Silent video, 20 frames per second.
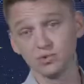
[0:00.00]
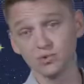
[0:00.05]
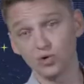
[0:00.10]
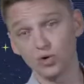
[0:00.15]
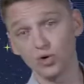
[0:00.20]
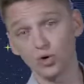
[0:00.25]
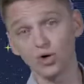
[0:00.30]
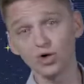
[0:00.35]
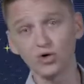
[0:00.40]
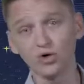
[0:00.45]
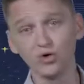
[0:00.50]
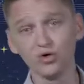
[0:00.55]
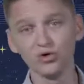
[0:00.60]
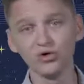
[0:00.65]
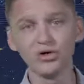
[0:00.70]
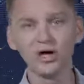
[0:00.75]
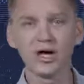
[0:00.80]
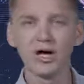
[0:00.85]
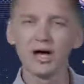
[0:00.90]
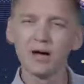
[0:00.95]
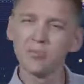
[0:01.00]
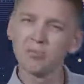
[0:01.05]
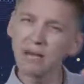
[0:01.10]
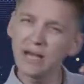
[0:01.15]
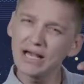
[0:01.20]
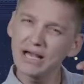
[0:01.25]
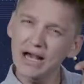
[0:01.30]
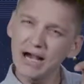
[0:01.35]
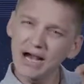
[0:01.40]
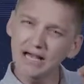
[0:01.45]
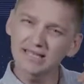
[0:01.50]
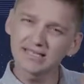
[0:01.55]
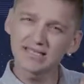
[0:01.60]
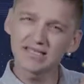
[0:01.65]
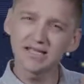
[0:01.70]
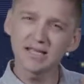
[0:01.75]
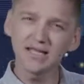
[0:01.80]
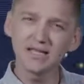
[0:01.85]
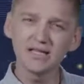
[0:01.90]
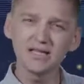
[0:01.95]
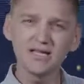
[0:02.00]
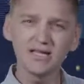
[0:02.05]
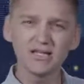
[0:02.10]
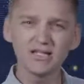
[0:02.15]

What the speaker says: or cold by isolating the